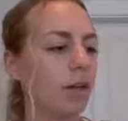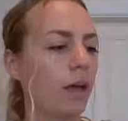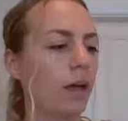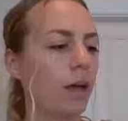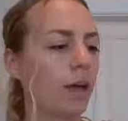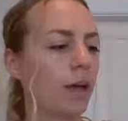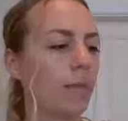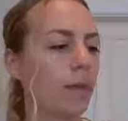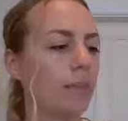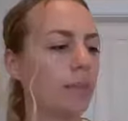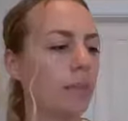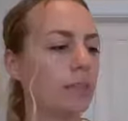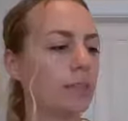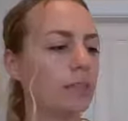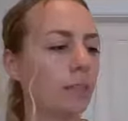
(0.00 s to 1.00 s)
and
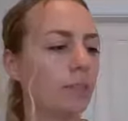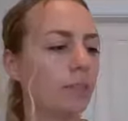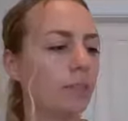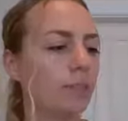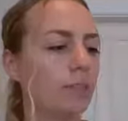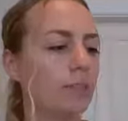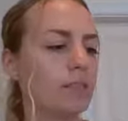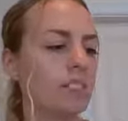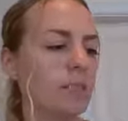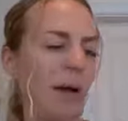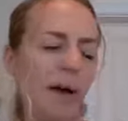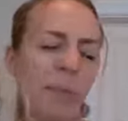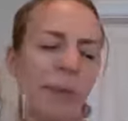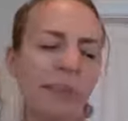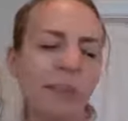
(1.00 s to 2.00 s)
then some
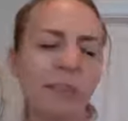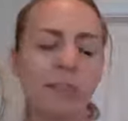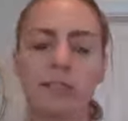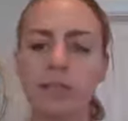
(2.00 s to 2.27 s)
almonds.